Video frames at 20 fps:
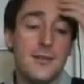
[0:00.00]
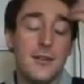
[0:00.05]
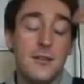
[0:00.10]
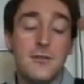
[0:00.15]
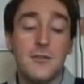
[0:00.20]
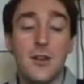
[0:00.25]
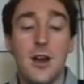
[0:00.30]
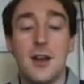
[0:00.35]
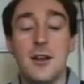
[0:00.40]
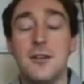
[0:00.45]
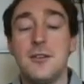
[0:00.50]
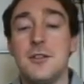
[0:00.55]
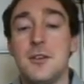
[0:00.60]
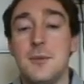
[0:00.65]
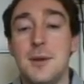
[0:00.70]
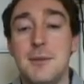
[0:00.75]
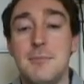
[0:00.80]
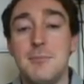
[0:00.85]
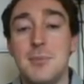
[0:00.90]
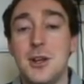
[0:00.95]
I've coloured them
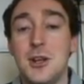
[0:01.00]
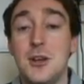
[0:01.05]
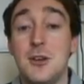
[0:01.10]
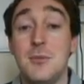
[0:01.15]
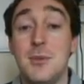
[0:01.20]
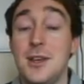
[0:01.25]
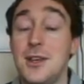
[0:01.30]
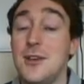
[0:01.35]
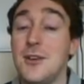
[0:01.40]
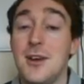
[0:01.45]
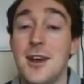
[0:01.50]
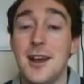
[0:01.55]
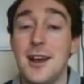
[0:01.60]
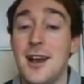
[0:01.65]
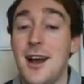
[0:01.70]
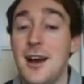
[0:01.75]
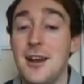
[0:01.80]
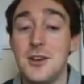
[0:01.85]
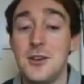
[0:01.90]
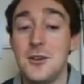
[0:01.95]
in blue, but you can
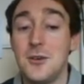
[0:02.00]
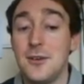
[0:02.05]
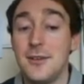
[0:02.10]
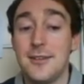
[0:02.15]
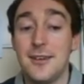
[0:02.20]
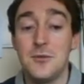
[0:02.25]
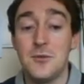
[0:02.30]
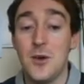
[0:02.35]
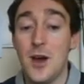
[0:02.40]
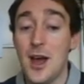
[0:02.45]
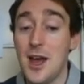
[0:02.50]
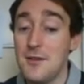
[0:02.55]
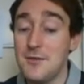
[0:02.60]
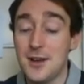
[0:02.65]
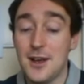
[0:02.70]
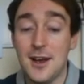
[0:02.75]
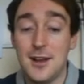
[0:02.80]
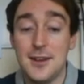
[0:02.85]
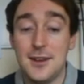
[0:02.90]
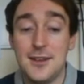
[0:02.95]
colour yours in whatever
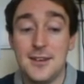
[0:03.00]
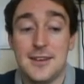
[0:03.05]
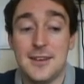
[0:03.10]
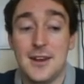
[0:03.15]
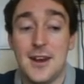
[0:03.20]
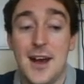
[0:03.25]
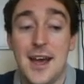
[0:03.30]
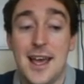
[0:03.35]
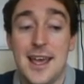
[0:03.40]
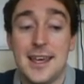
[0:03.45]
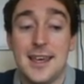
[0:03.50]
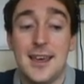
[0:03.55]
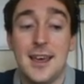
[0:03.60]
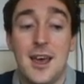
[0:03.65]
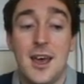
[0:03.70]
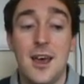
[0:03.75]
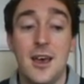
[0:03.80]
colours you like.